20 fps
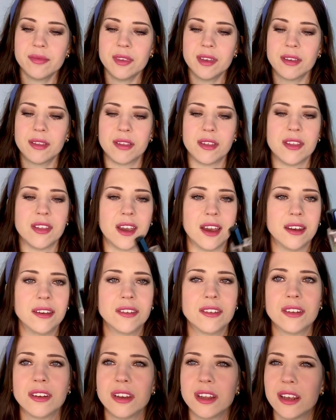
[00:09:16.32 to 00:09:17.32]
the
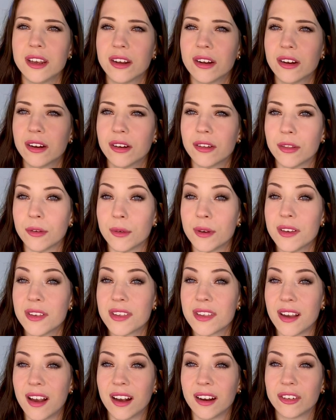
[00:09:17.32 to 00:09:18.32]
dent in here. There
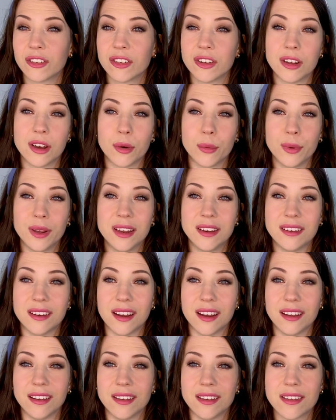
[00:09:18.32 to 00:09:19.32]
is actually a wee
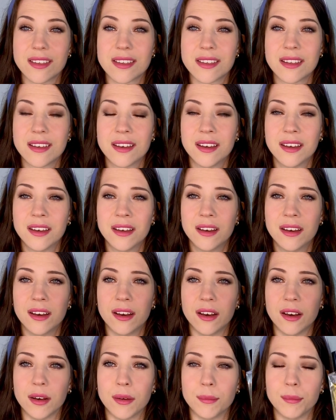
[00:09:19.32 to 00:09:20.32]
dent.
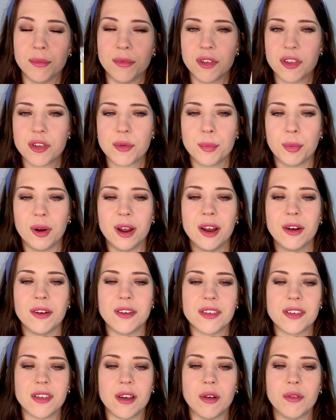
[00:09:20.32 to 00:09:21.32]
The sprayer
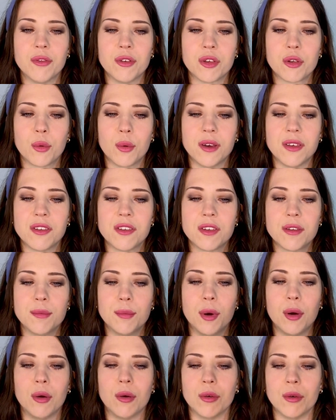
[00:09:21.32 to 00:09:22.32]
itself is quite
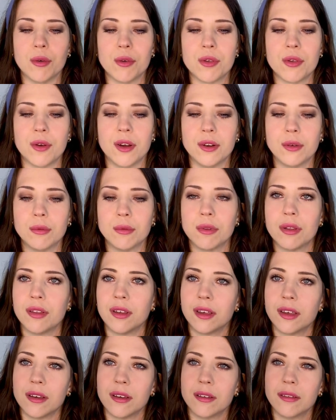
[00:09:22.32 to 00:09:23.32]
small, so I don't
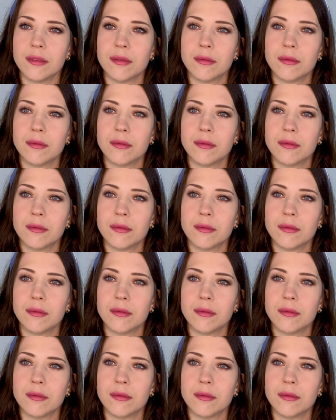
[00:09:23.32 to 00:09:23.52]
think it